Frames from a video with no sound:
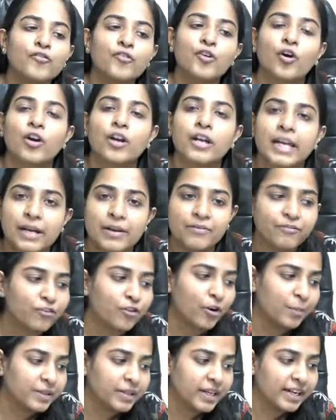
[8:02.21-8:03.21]
name from
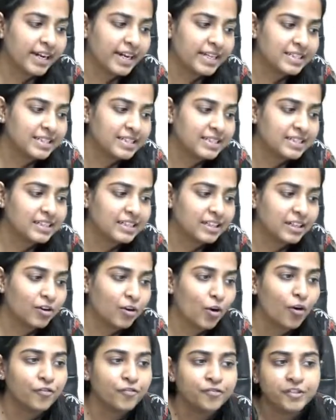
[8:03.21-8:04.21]
the register of
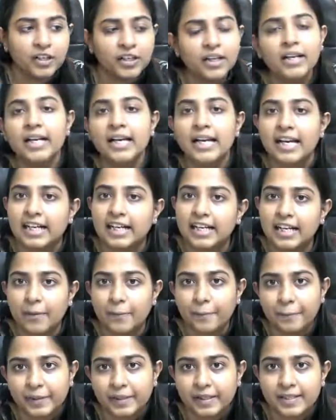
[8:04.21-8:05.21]
the company.